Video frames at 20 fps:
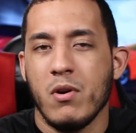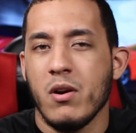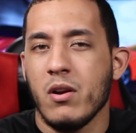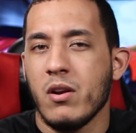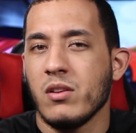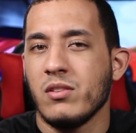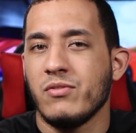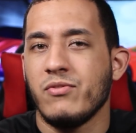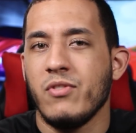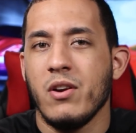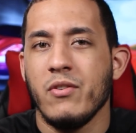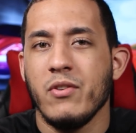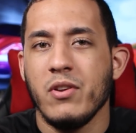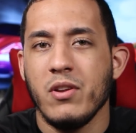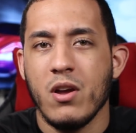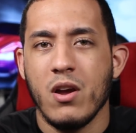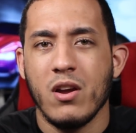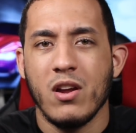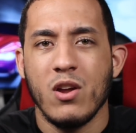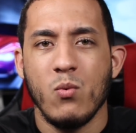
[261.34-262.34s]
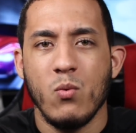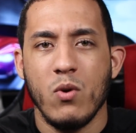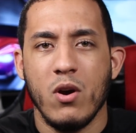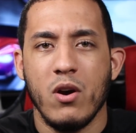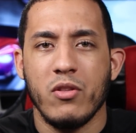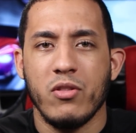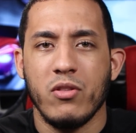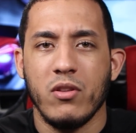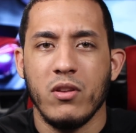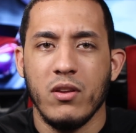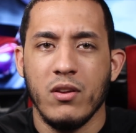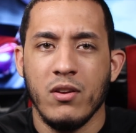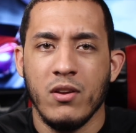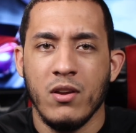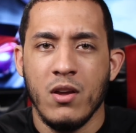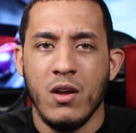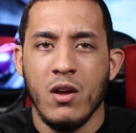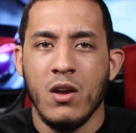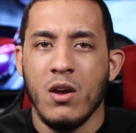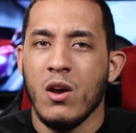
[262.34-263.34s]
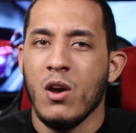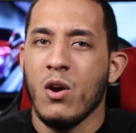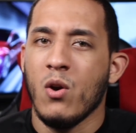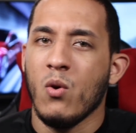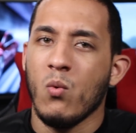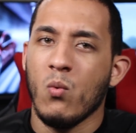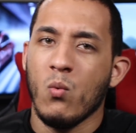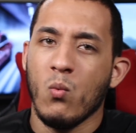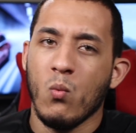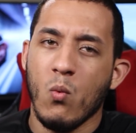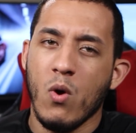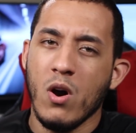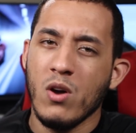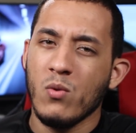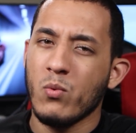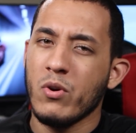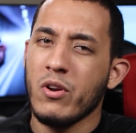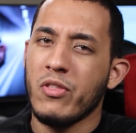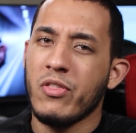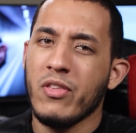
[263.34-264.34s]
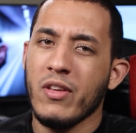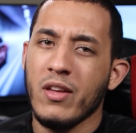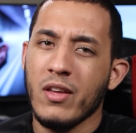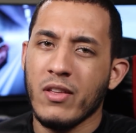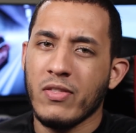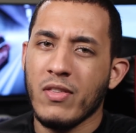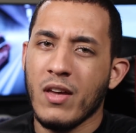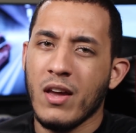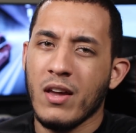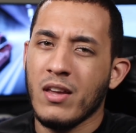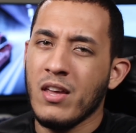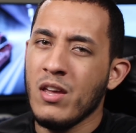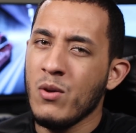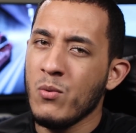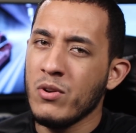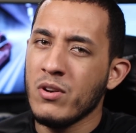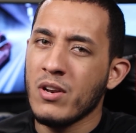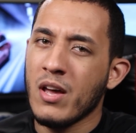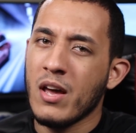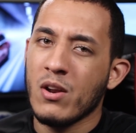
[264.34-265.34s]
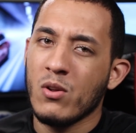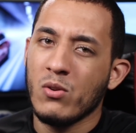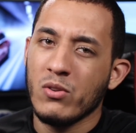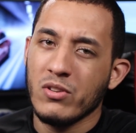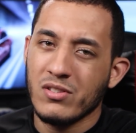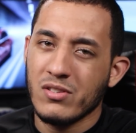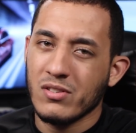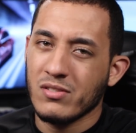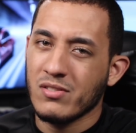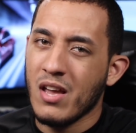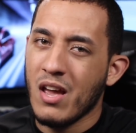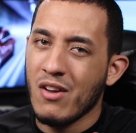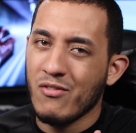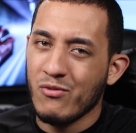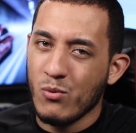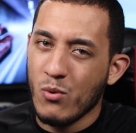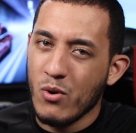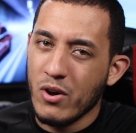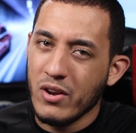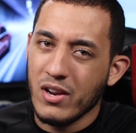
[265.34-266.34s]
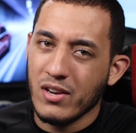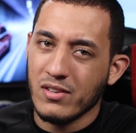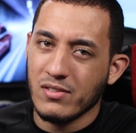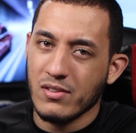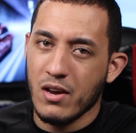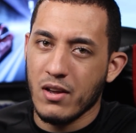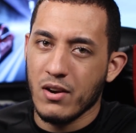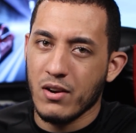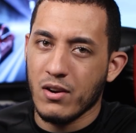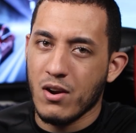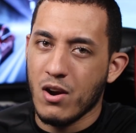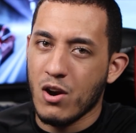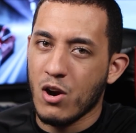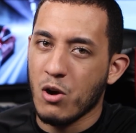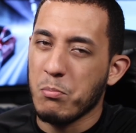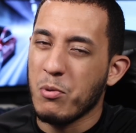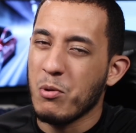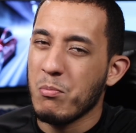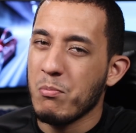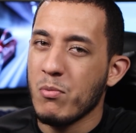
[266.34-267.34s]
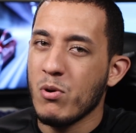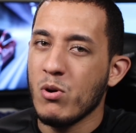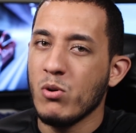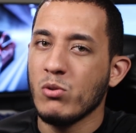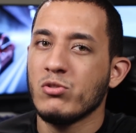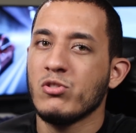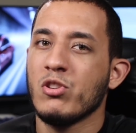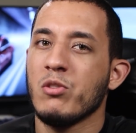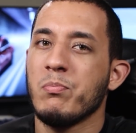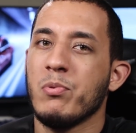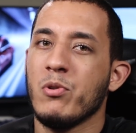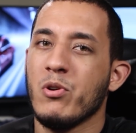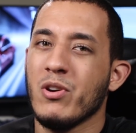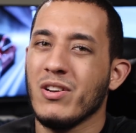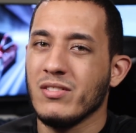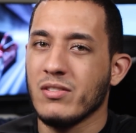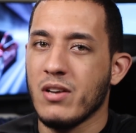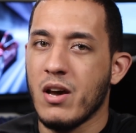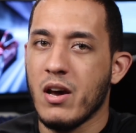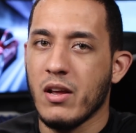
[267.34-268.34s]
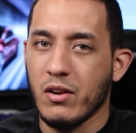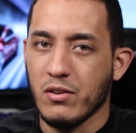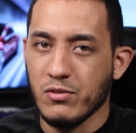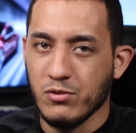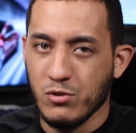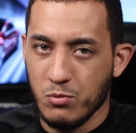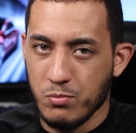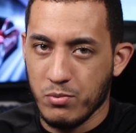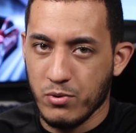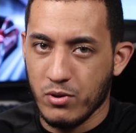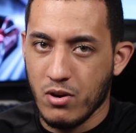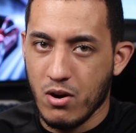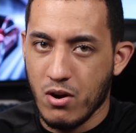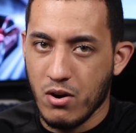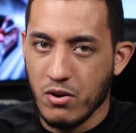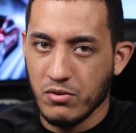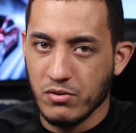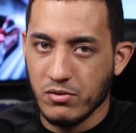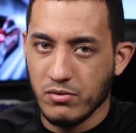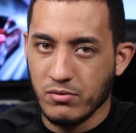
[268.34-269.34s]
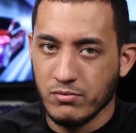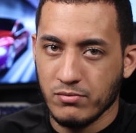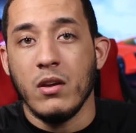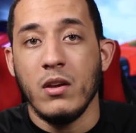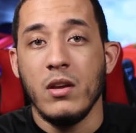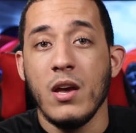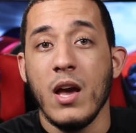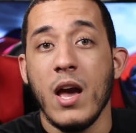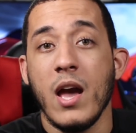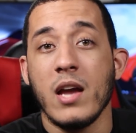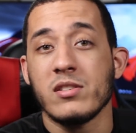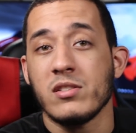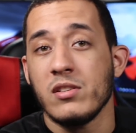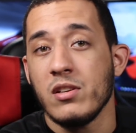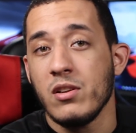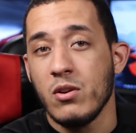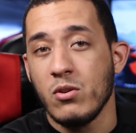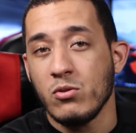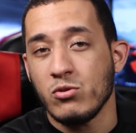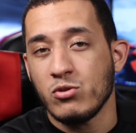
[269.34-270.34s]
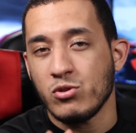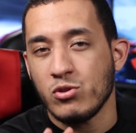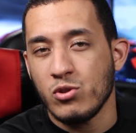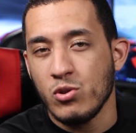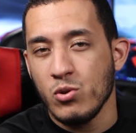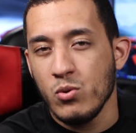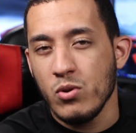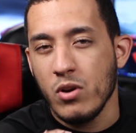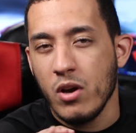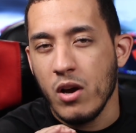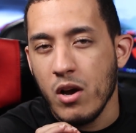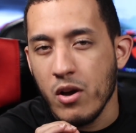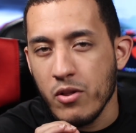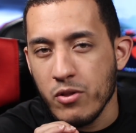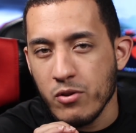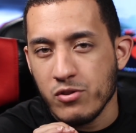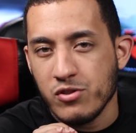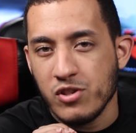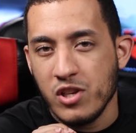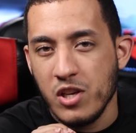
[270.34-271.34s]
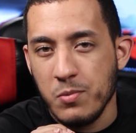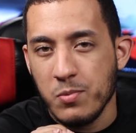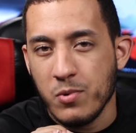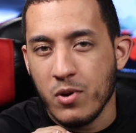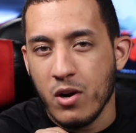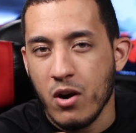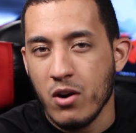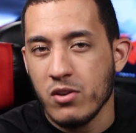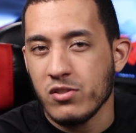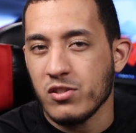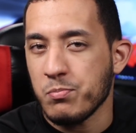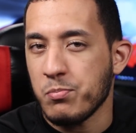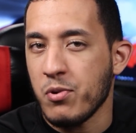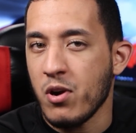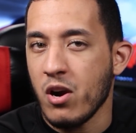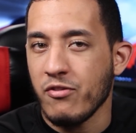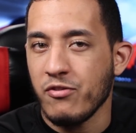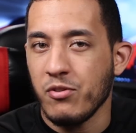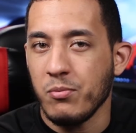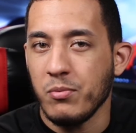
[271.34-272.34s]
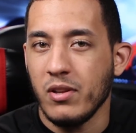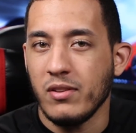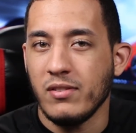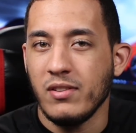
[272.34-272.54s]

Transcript: Mark is very young and wealthy. One would think that he would not only just have one exotic car, but multiple exotic supercars. He actually owns 2 other cheap cars apart from the